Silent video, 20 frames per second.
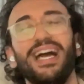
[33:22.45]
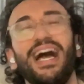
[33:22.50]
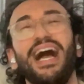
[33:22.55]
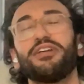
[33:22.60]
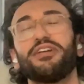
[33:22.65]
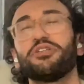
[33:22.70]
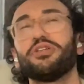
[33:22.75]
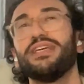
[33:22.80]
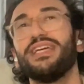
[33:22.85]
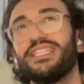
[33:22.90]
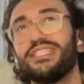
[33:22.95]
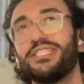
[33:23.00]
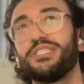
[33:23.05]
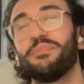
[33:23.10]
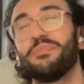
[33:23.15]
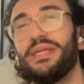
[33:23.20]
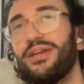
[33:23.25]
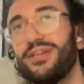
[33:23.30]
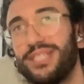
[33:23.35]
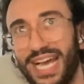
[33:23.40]
Actually, it's
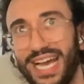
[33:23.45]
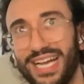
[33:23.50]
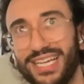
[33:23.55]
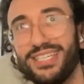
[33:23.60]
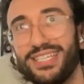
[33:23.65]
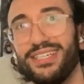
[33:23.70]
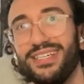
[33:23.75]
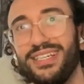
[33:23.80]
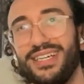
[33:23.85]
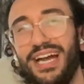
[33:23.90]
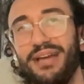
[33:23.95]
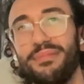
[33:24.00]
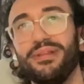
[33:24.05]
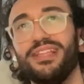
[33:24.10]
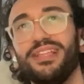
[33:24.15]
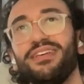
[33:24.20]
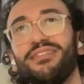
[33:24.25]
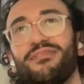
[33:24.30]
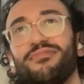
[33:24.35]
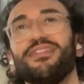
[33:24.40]
Spear Tech, I
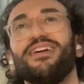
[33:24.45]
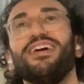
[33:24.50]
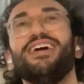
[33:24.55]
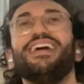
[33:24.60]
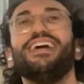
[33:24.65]
believe.